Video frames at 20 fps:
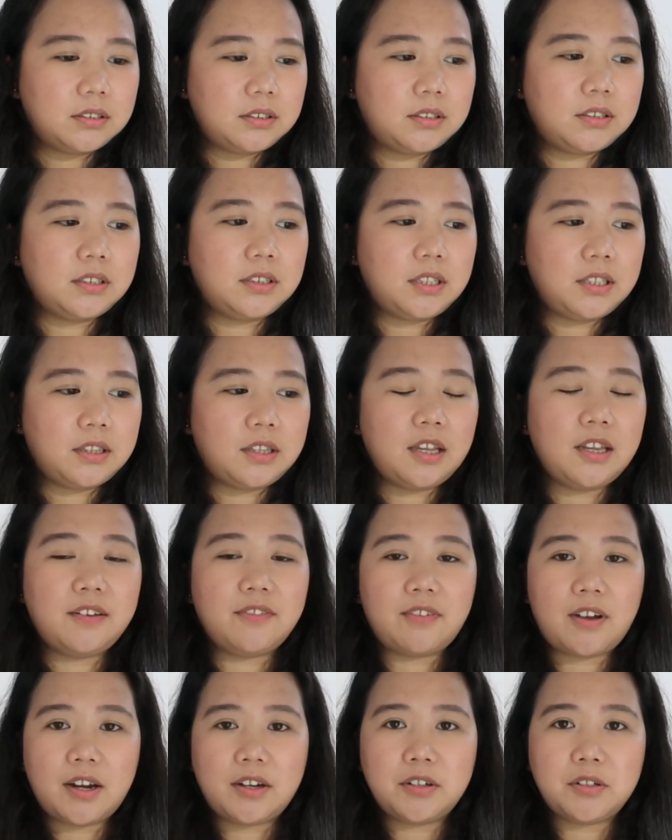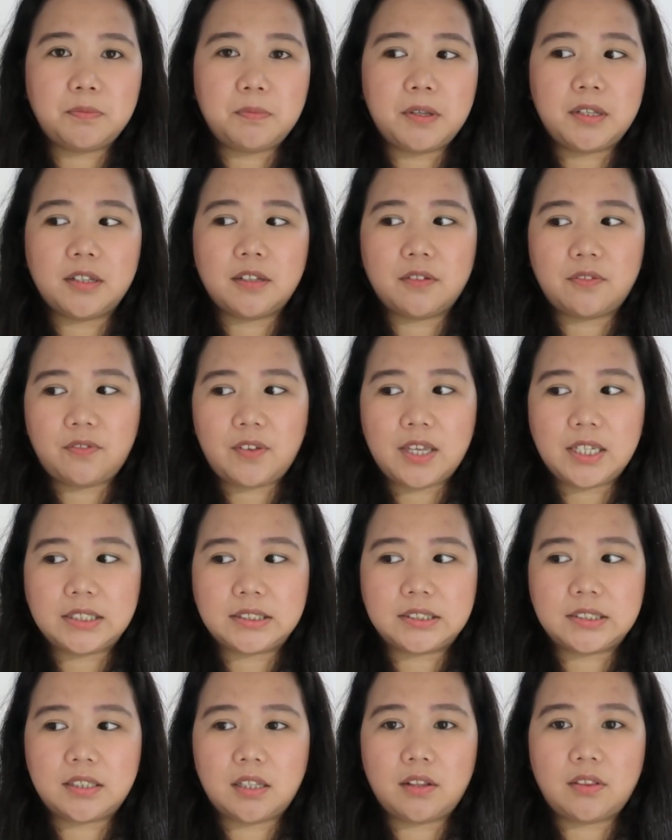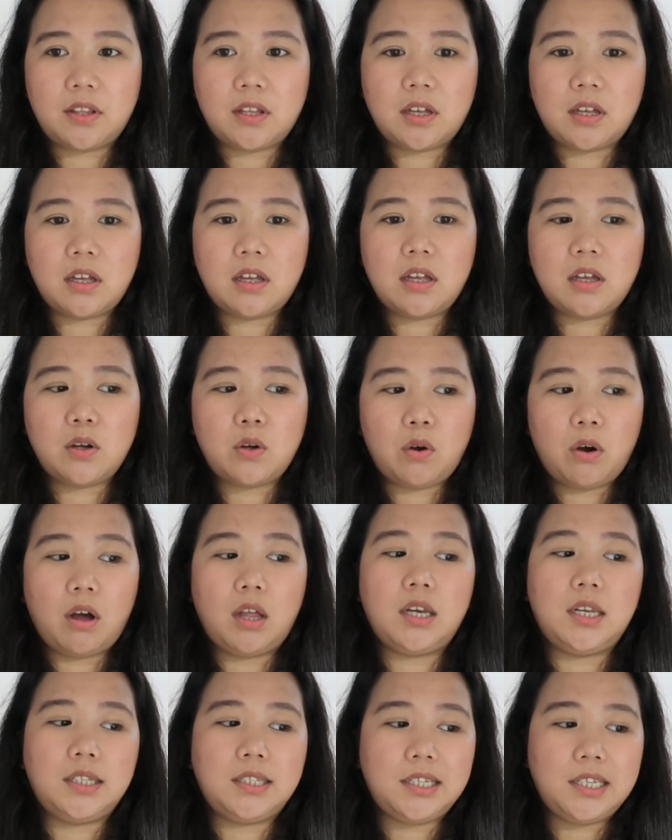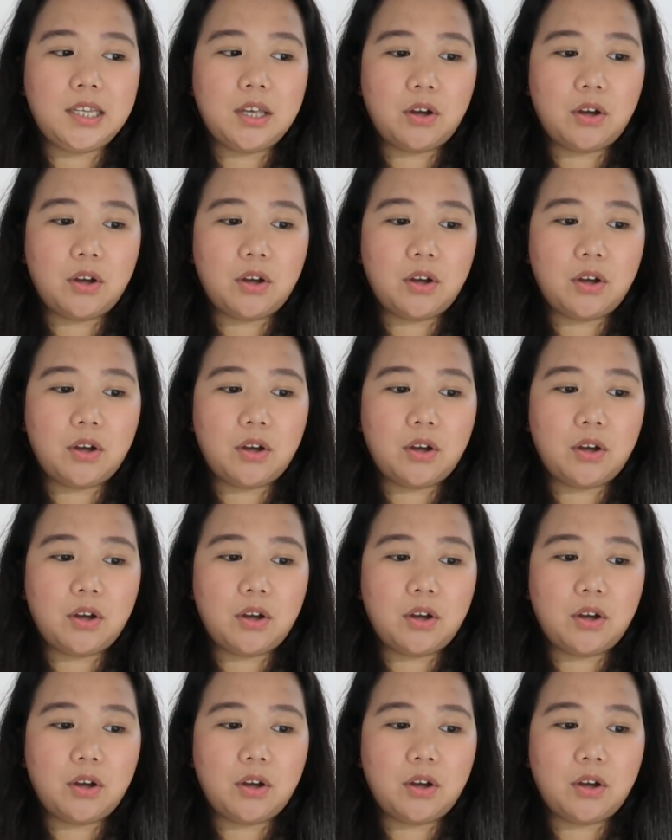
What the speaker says: the environment affects the quality